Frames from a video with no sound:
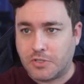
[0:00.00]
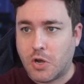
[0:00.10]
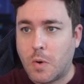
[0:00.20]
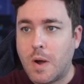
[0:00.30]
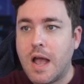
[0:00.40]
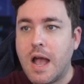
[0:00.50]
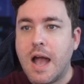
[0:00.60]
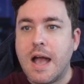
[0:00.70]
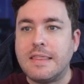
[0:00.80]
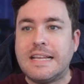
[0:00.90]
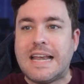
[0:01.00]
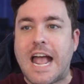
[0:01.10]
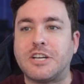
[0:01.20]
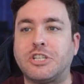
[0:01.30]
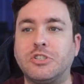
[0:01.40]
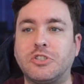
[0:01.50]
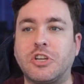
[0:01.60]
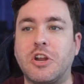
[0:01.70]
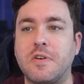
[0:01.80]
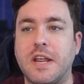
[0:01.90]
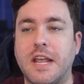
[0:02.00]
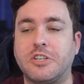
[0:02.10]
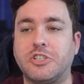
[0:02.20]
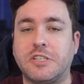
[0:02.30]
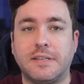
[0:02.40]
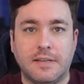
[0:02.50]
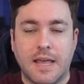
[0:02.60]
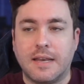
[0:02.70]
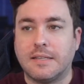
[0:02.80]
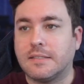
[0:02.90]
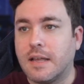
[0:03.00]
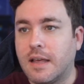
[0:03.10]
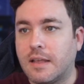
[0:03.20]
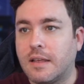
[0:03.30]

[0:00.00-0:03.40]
So, the National Security Agency, NSA,